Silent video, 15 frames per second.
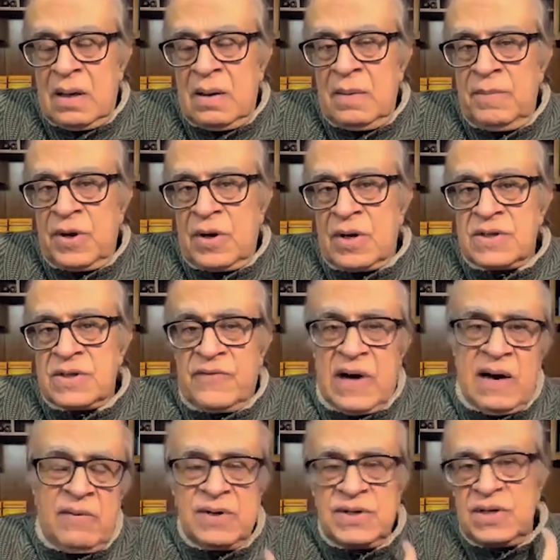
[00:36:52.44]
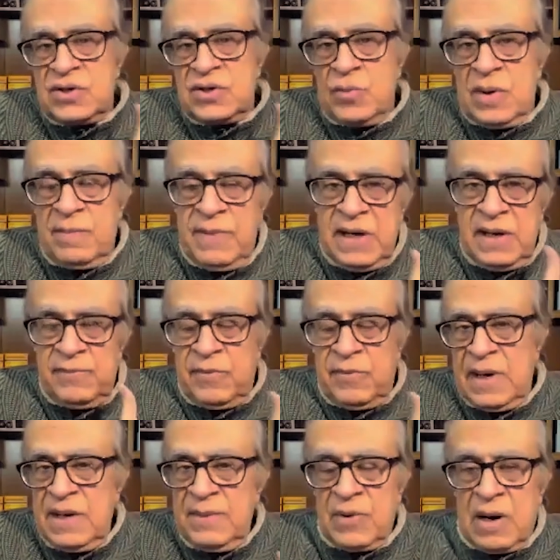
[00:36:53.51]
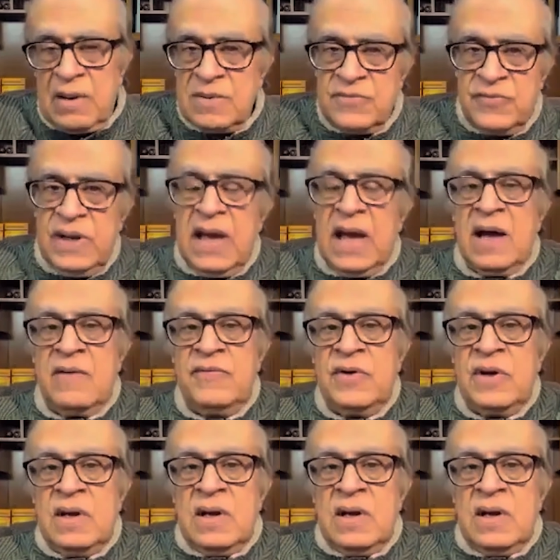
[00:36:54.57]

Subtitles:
because of our many problems we have,